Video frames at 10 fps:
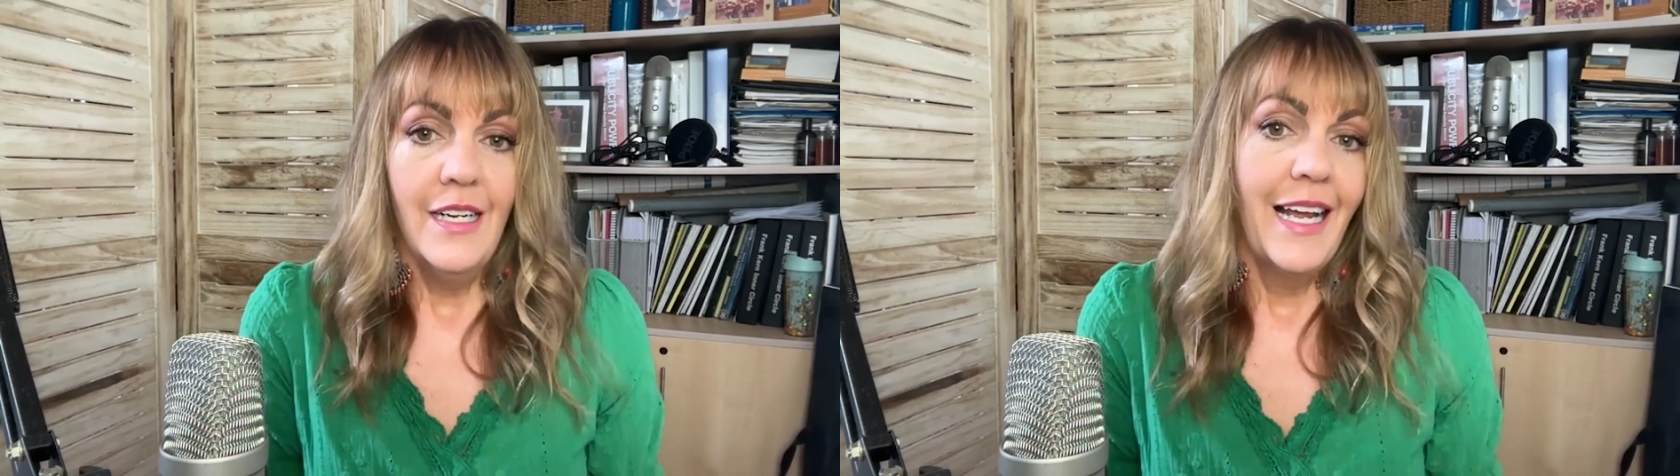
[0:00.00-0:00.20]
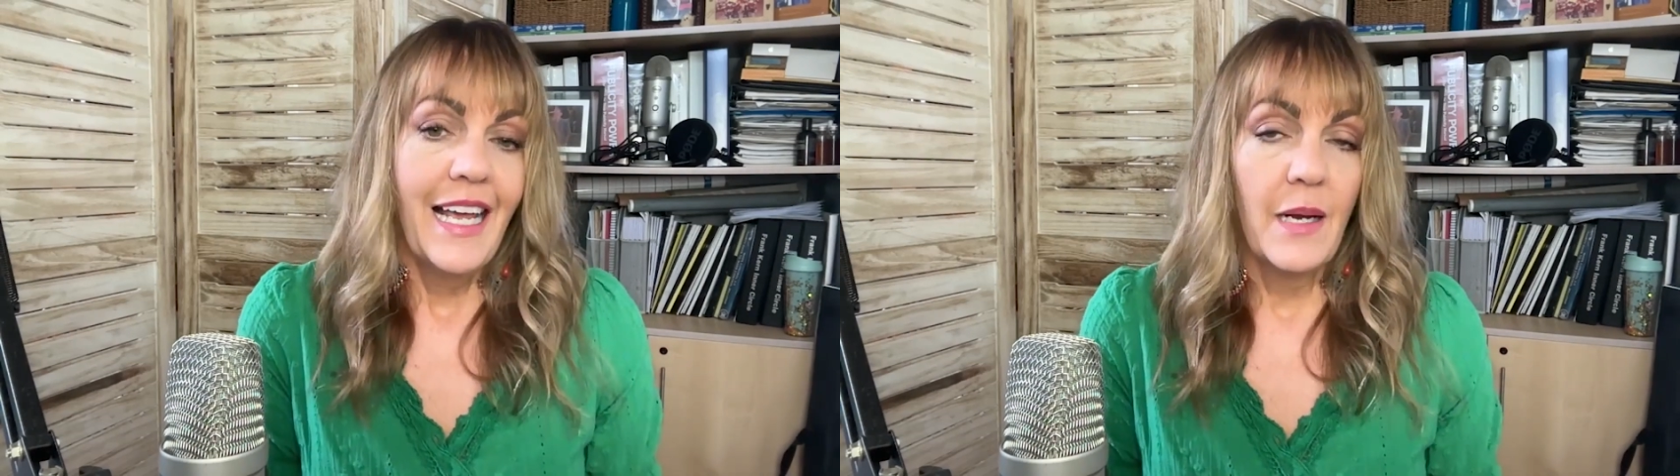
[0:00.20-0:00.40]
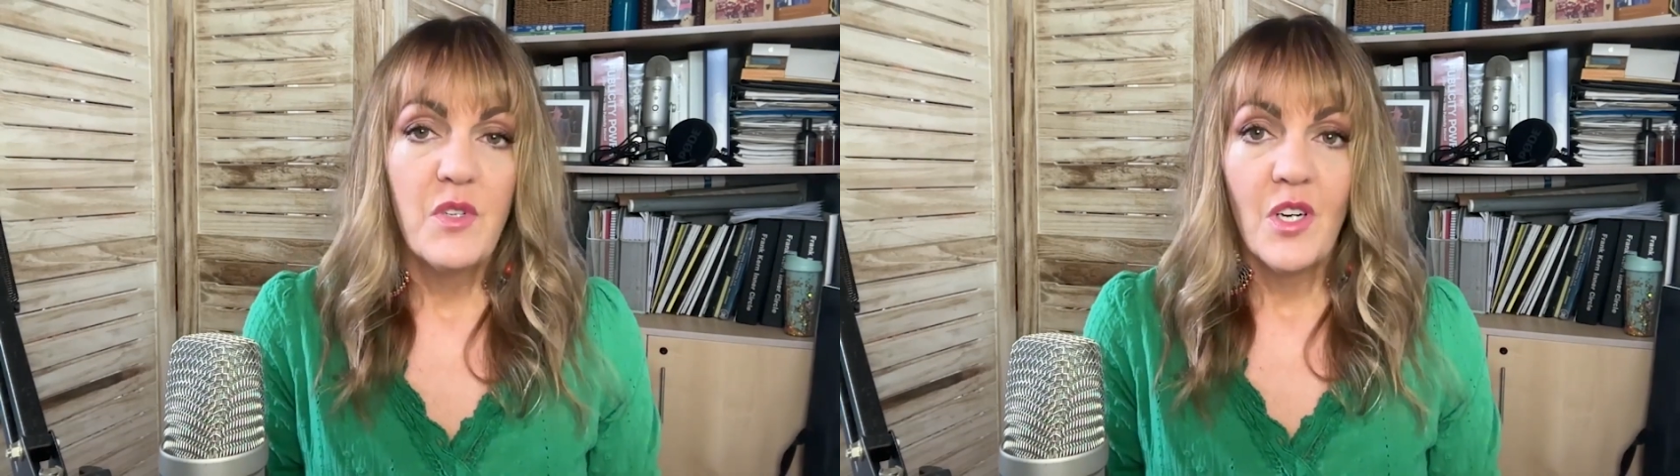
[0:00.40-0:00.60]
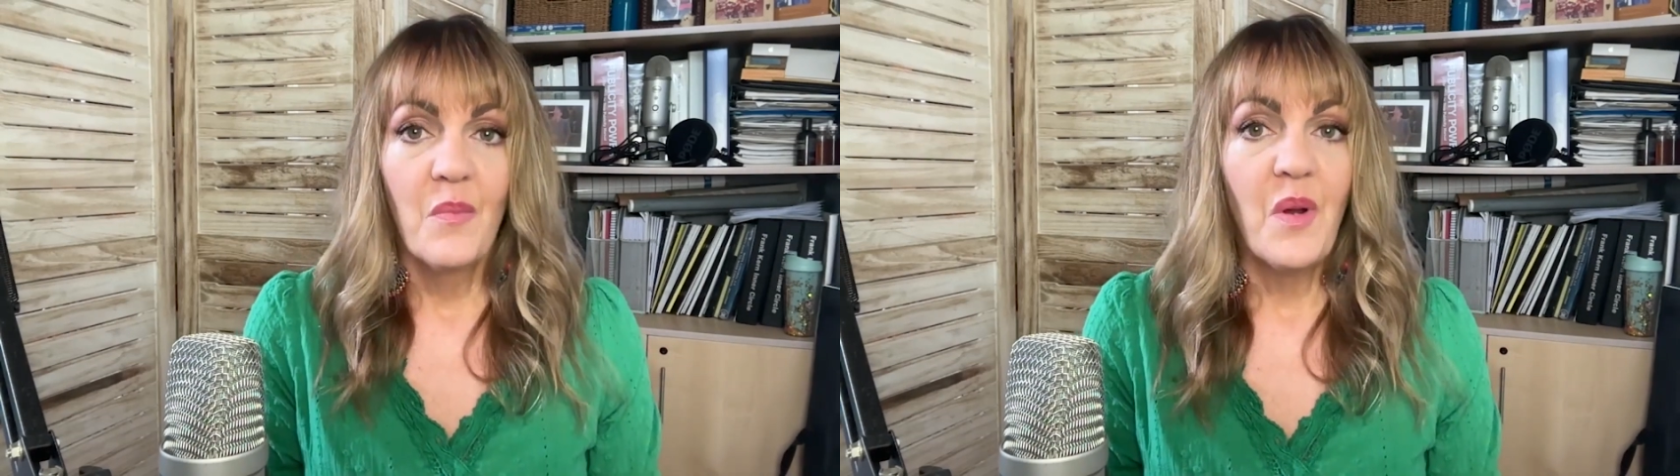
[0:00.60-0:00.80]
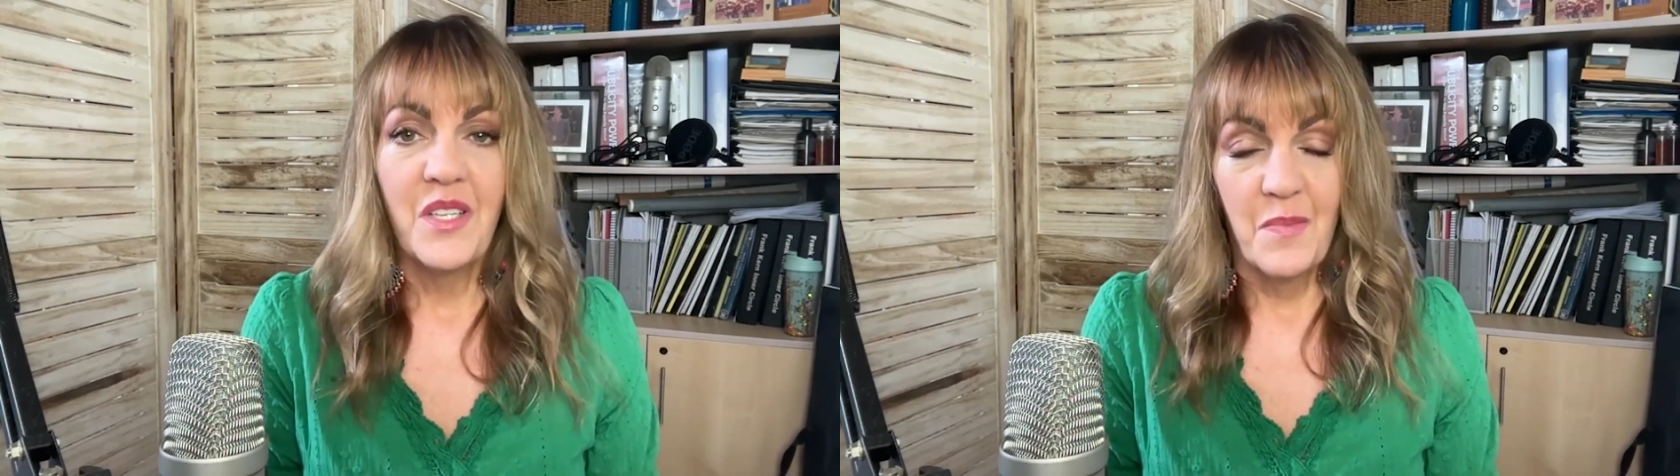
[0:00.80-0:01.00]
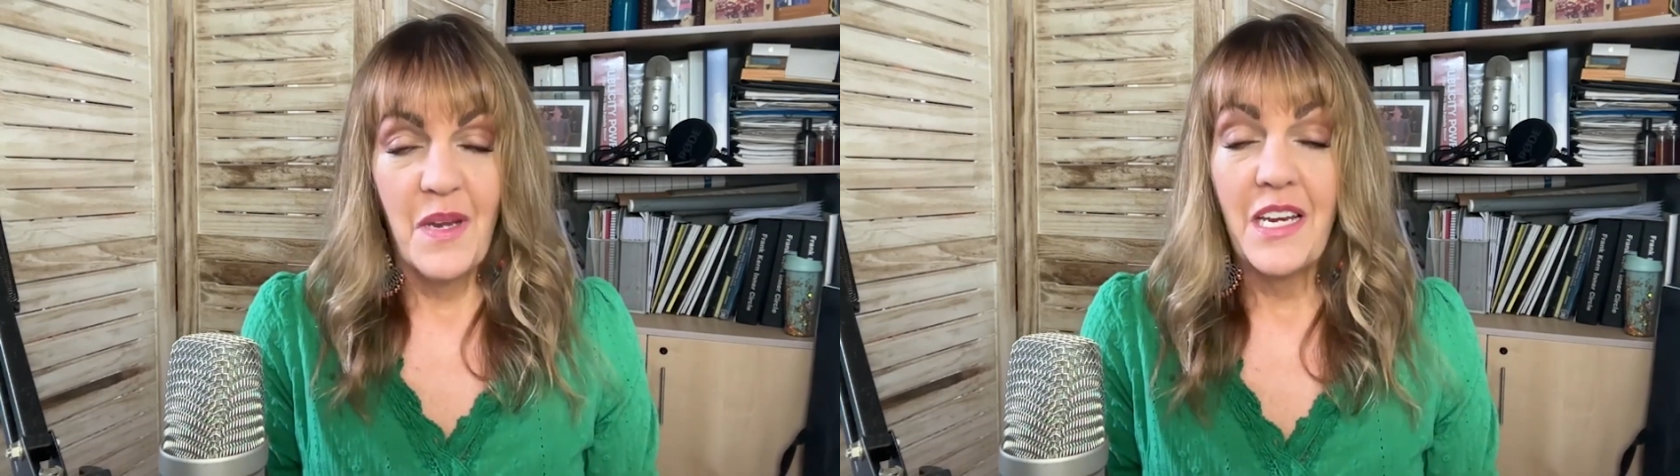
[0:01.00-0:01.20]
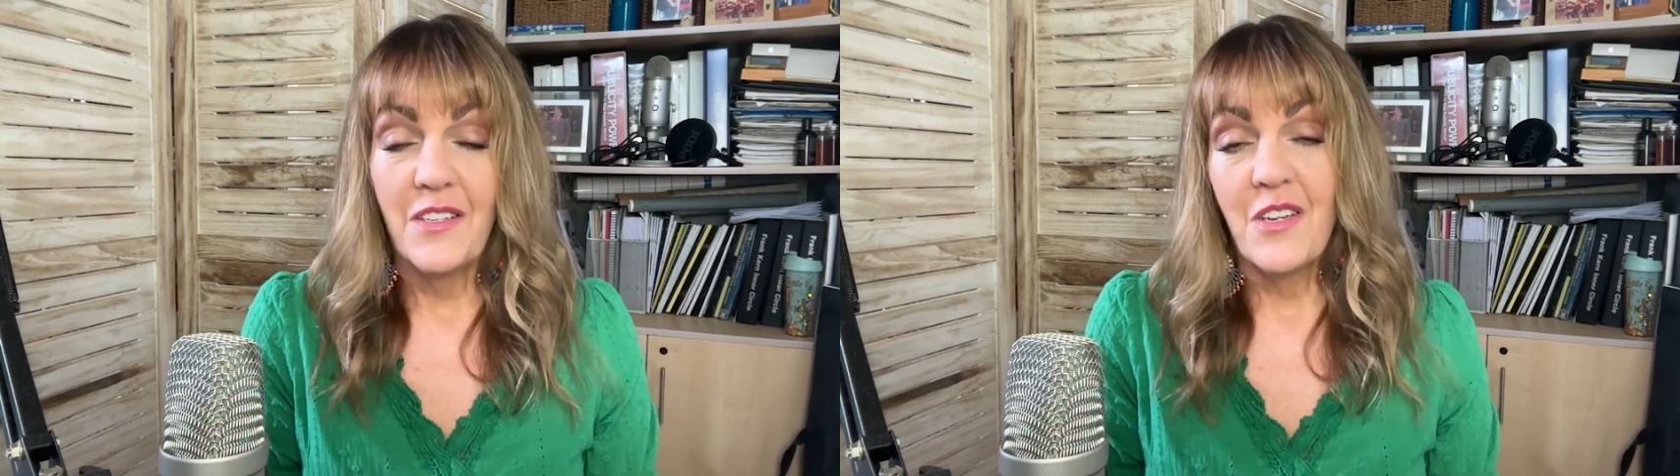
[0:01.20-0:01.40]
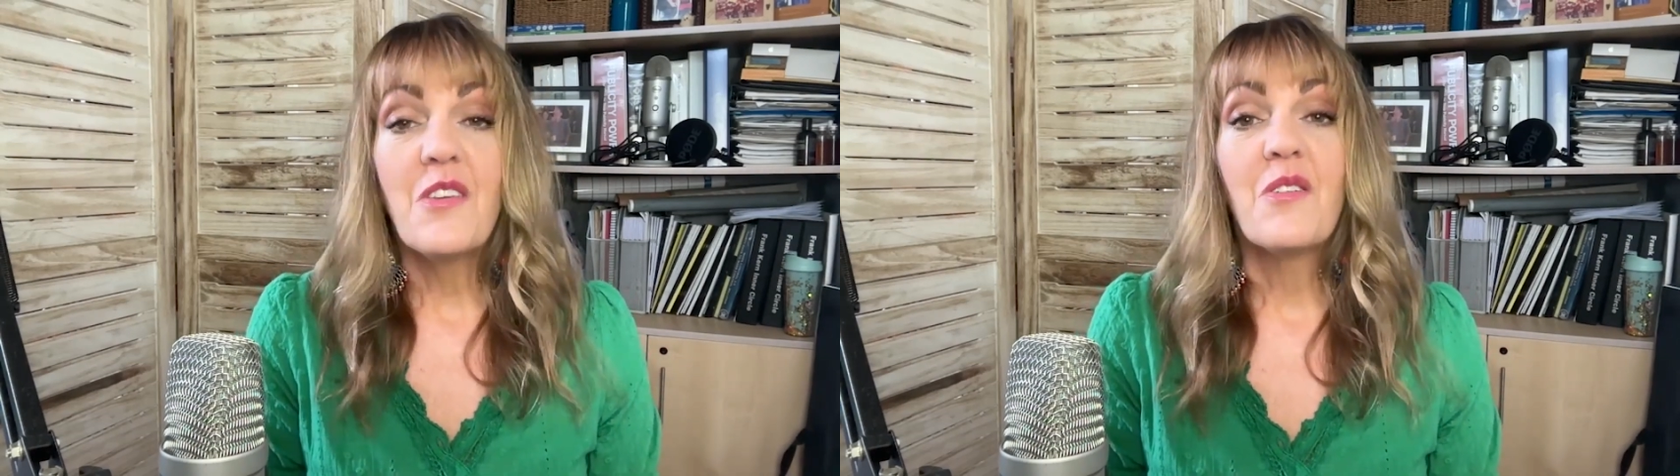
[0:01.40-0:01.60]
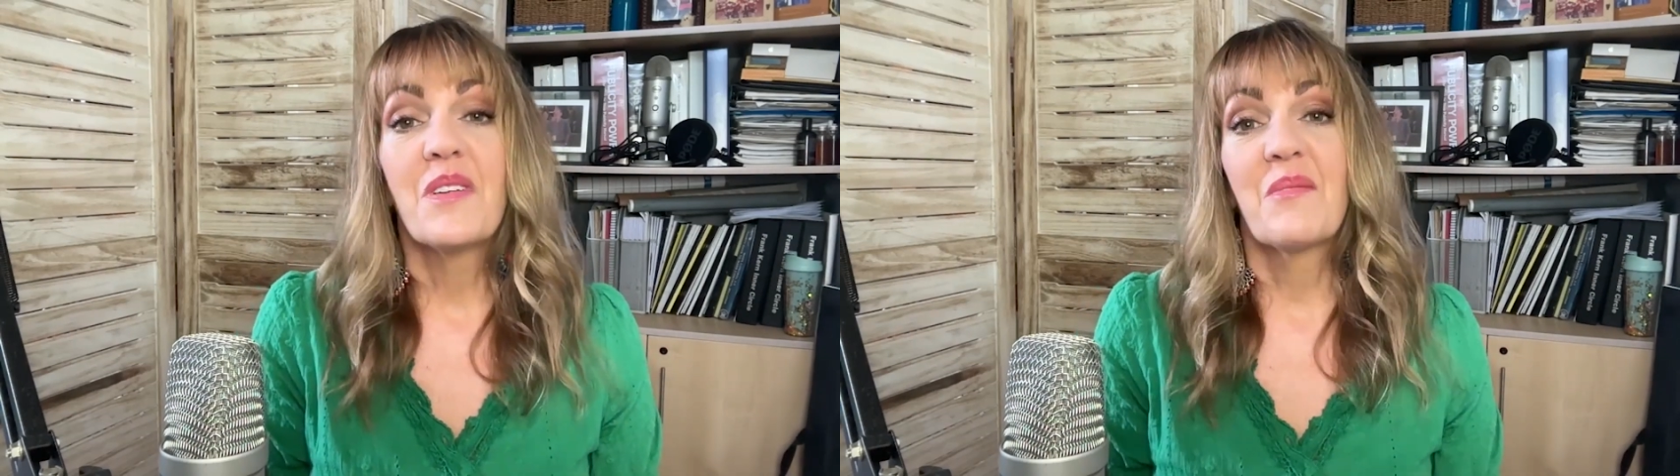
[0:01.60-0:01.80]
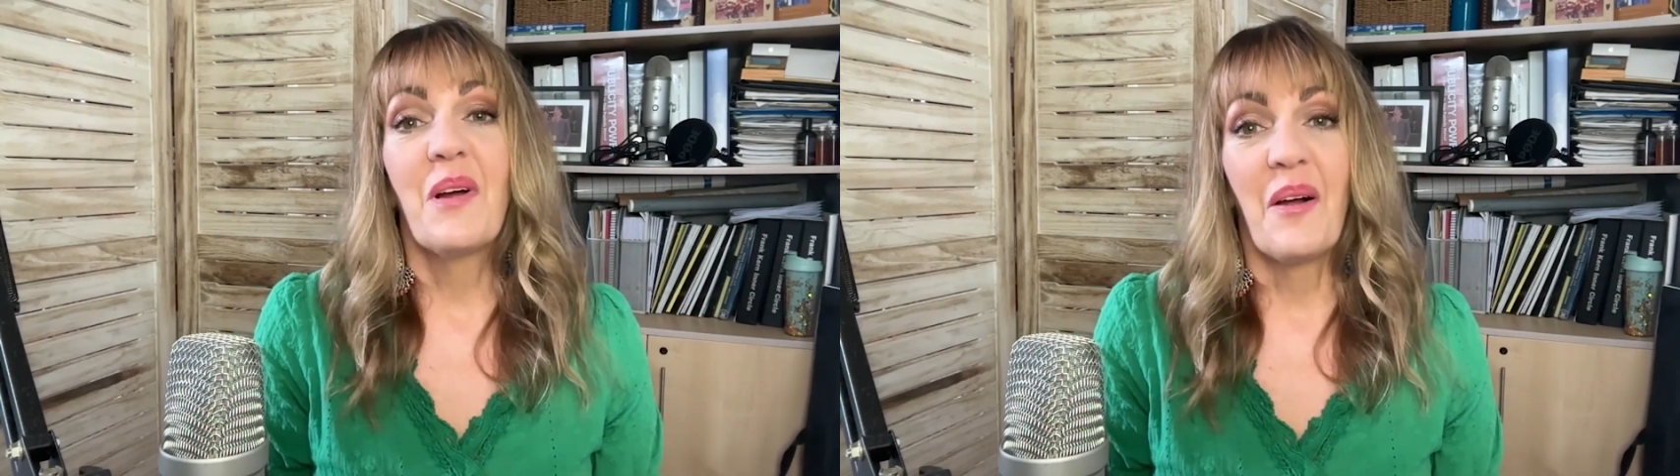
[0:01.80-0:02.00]
And I'm sure I'm not speaking to you
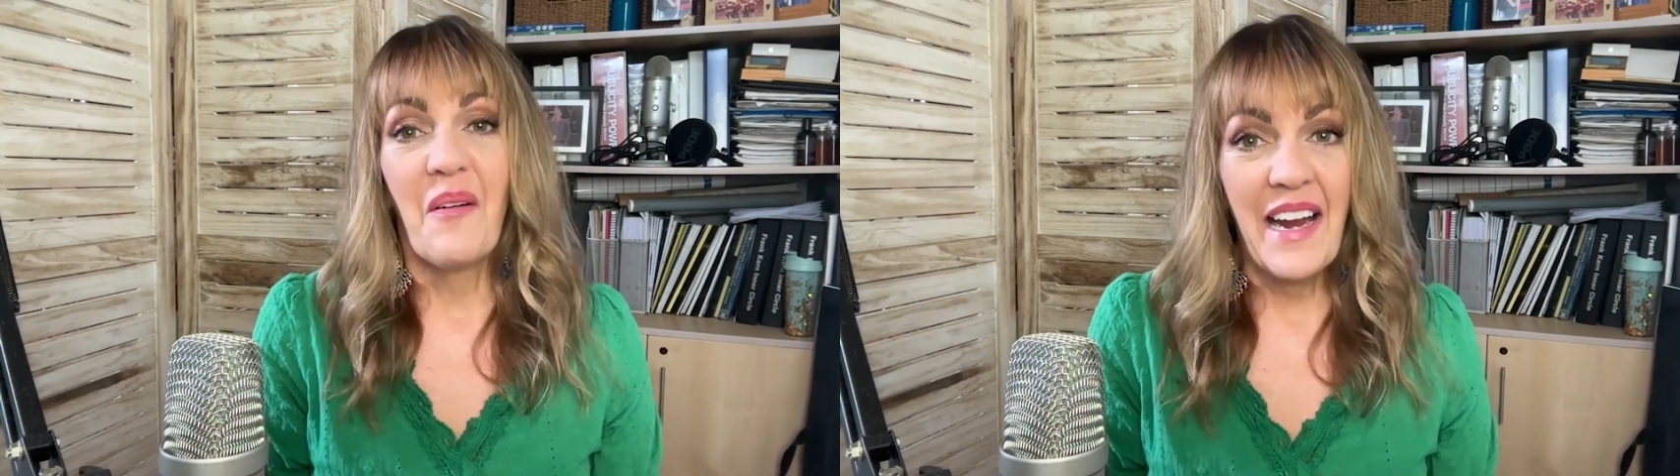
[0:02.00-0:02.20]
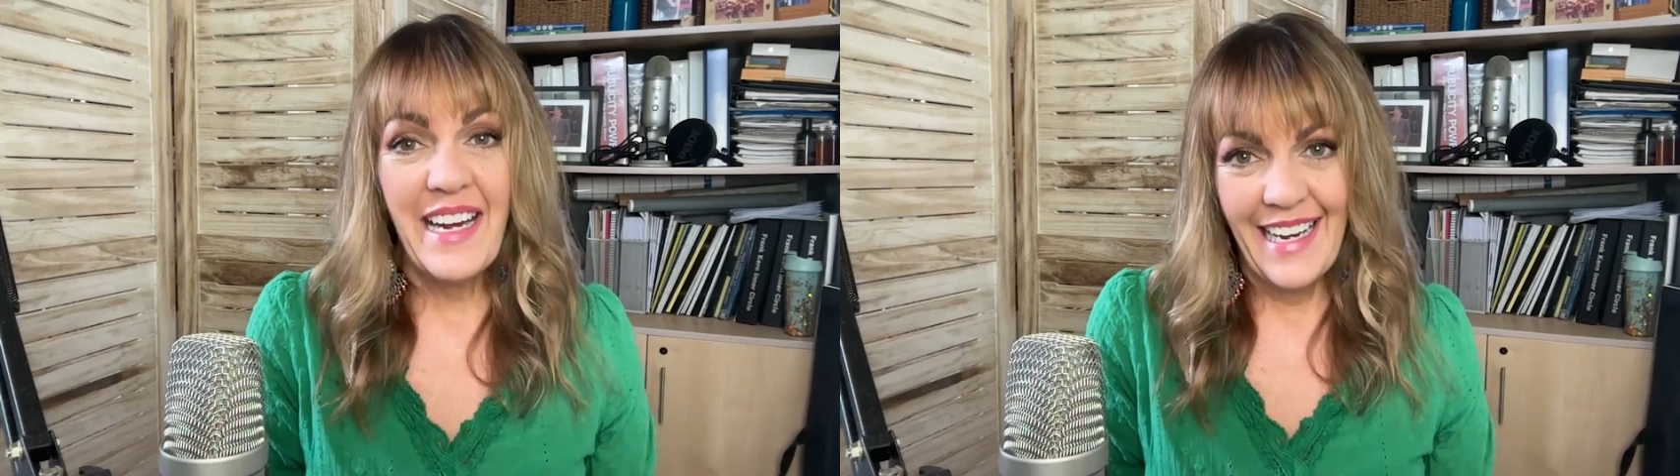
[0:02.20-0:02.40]
as well, right?